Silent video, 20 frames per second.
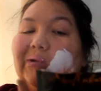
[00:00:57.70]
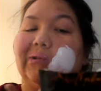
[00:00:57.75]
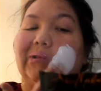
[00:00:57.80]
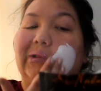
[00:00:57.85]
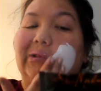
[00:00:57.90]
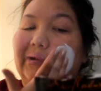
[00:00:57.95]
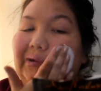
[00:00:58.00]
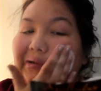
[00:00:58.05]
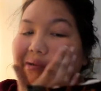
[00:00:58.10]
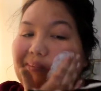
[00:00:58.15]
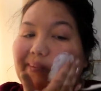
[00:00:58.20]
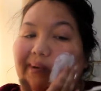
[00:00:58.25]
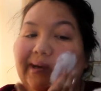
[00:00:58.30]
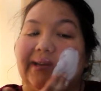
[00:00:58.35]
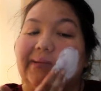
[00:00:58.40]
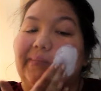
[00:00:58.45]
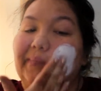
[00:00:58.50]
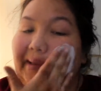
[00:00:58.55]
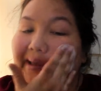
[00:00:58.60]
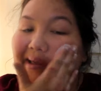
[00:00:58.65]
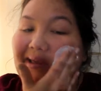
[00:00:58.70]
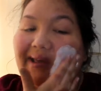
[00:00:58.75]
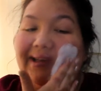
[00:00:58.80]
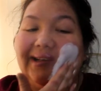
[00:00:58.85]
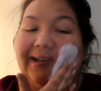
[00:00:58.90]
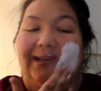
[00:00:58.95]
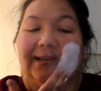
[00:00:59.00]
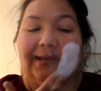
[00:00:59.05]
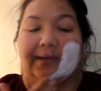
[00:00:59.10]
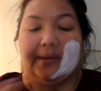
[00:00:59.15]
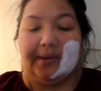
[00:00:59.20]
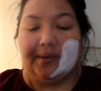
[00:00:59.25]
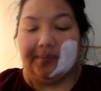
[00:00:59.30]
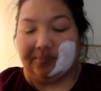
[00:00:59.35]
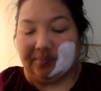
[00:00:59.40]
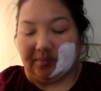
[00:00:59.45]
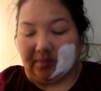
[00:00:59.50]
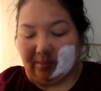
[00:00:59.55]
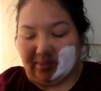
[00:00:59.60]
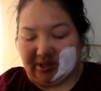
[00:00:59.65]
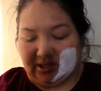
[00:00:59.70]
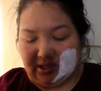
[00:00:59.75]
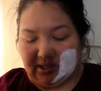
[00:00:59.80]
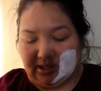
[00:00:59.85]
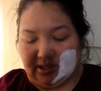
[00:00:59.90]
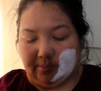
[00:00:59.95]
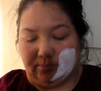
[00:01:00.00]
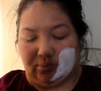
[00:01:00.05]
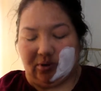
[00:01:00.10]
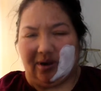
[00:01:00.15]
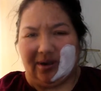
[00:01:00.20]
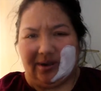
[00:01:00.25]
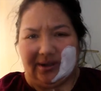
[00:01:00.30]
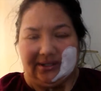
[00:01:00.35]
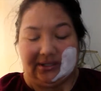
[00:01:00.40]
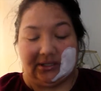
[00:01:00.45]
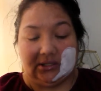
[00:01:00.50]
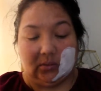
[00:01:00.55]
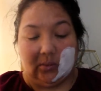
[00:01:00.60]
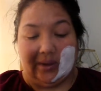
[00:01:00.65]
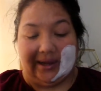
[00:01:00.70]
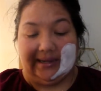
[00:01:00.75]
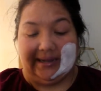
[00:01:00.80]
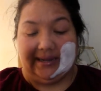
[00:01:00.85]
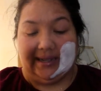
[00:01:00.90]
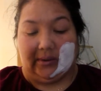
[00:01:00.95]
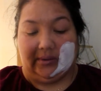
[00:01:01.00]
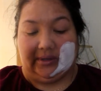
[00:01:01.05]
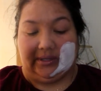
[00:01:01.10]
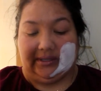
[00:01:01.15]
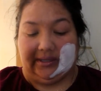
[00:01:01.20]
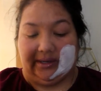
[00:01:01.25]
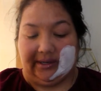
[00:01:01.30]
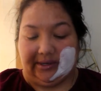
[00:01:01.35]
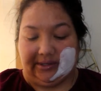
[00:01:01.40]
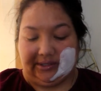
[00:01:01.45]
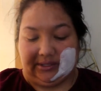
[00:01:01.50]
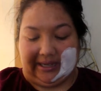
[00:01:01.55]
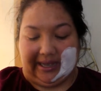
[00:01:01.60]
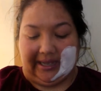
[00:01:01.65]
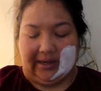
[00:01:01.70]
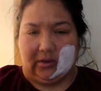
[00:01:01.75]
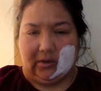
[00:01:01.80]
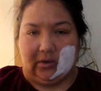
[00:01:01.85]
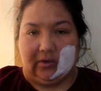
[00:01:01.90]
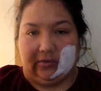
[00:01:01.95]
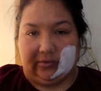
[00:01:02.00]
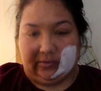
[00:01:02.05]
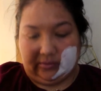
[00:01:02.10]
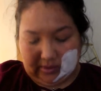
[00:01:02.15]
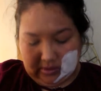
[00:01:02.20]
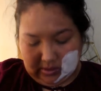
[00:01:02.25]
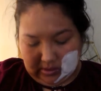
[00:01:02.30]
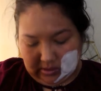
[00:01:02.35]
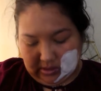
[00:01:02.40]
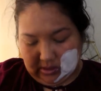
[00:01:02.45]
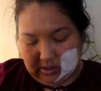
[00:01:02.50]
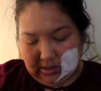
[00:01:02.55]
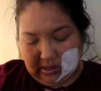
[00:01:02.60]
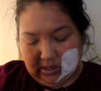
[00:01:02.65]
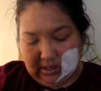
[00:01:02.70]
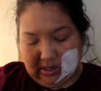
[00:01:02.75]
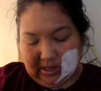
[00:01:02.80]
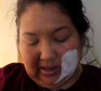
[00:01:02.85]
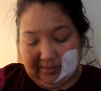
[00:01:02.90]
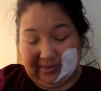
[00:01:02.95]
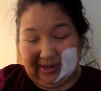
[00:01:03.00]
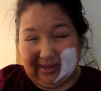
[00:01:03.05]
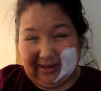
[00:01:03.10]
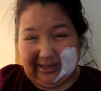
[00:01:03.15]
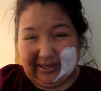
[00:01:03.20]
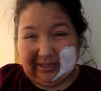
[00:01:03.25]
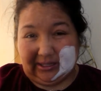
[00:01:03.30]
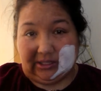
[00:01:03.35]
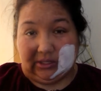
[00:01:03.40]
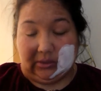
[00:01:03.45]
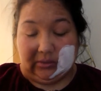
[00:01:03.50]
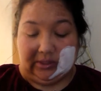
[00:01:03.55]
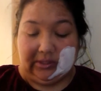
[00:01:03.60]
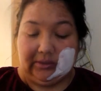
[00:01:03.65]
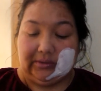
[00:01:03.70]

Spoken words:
looked pretty big, but the product is way down in there, so I don't know if I'm gonna get 2